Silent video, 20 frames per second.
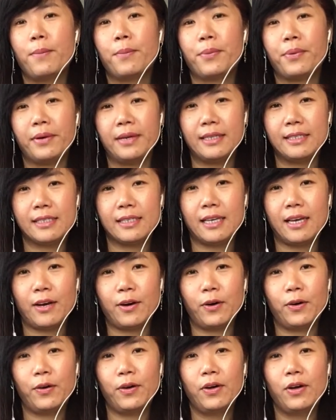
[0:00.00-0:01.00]

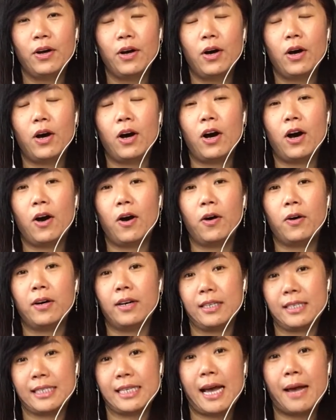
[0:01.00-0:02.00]
pre-sale, or
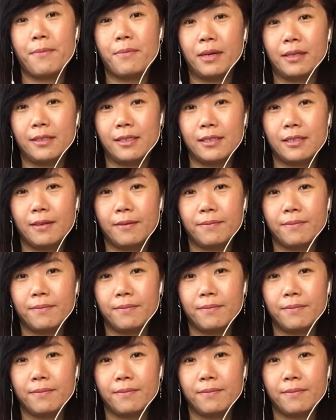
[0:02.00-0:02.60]
assignment,